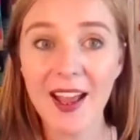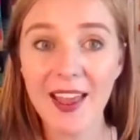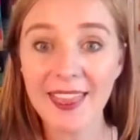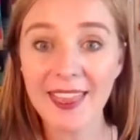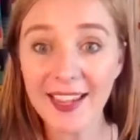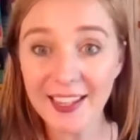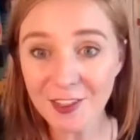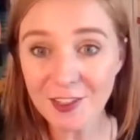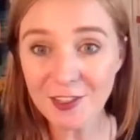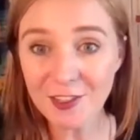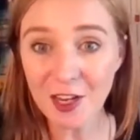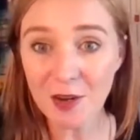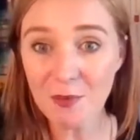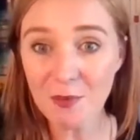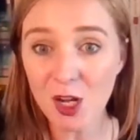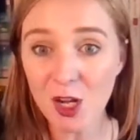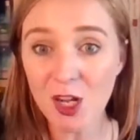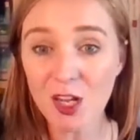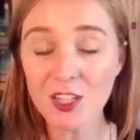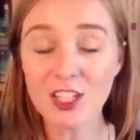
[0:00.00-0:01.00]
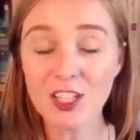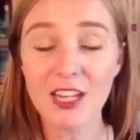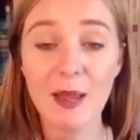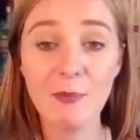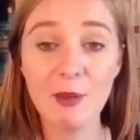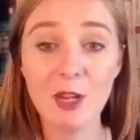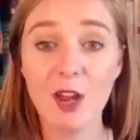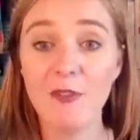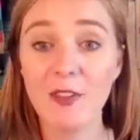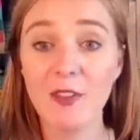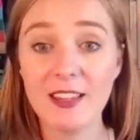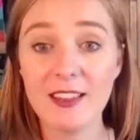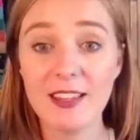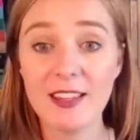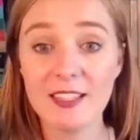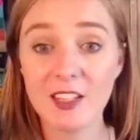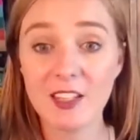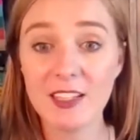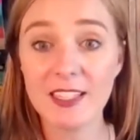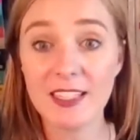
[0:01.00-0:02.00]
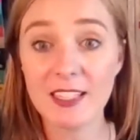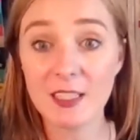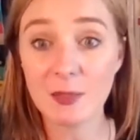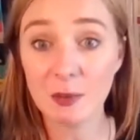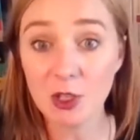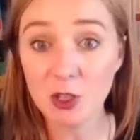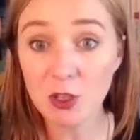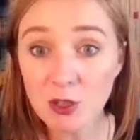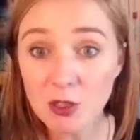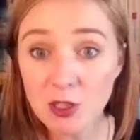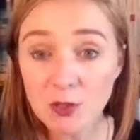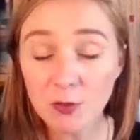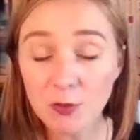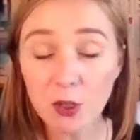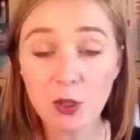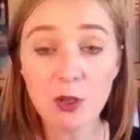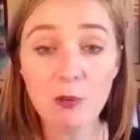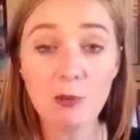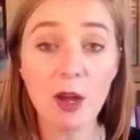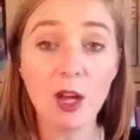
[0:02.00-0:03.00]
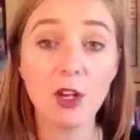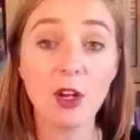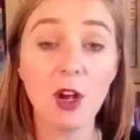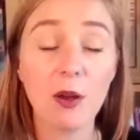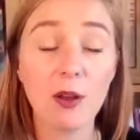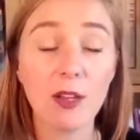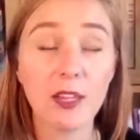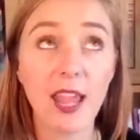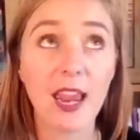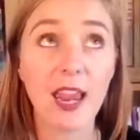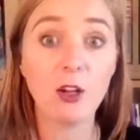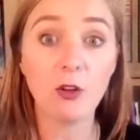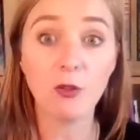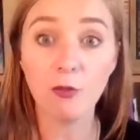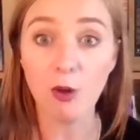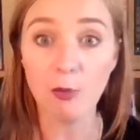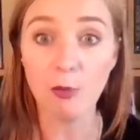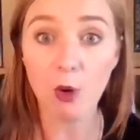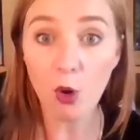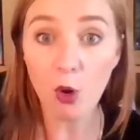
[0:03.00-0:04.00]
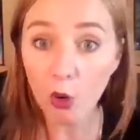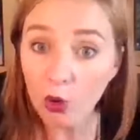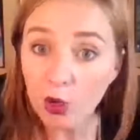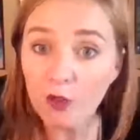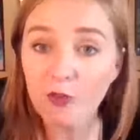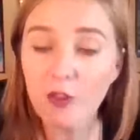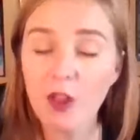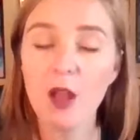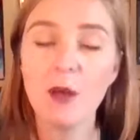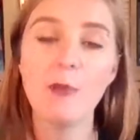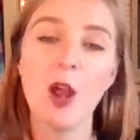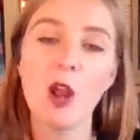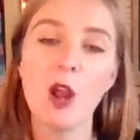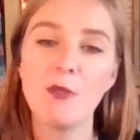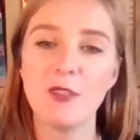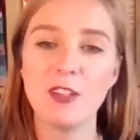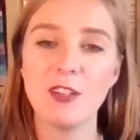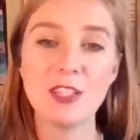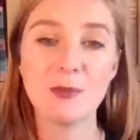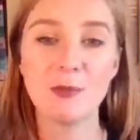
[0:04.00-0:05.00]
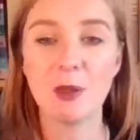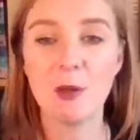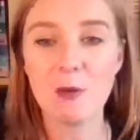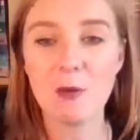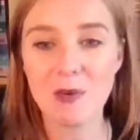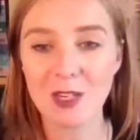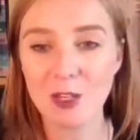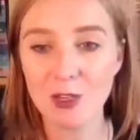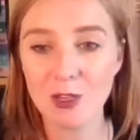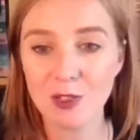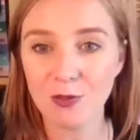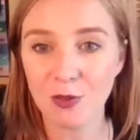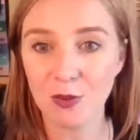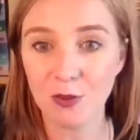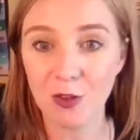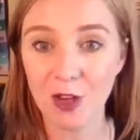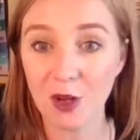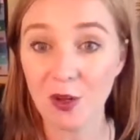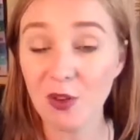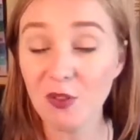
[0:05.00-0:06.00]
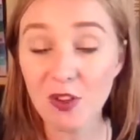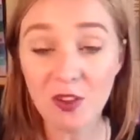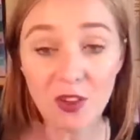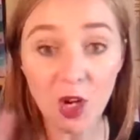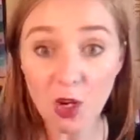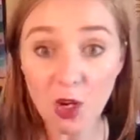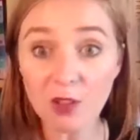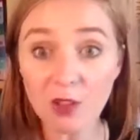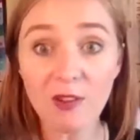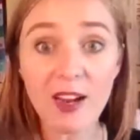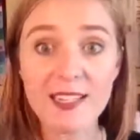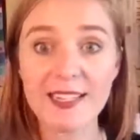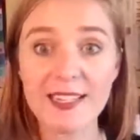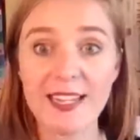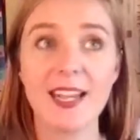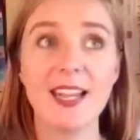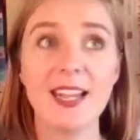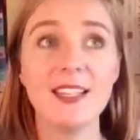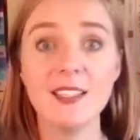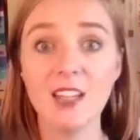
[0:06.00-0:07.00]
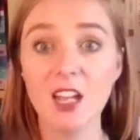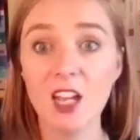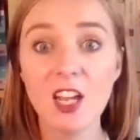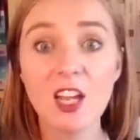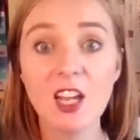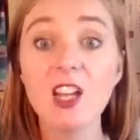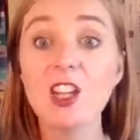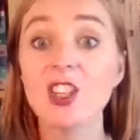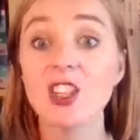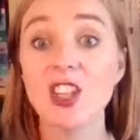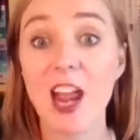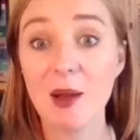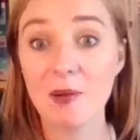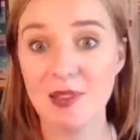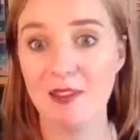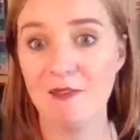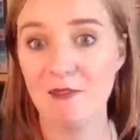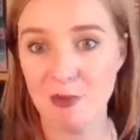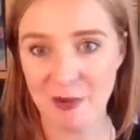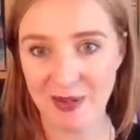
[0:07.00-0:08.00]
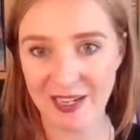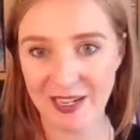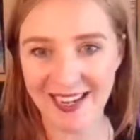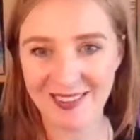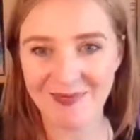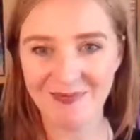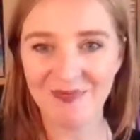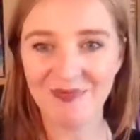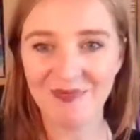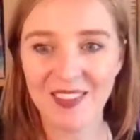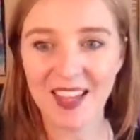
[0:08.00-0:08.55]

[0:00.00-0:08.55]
thank you so much. Let me know if any of these ideas have been useful. You might not gain from all of them, but hopefully some of them have been useful for you. And if you've got other ideas, share with everybody.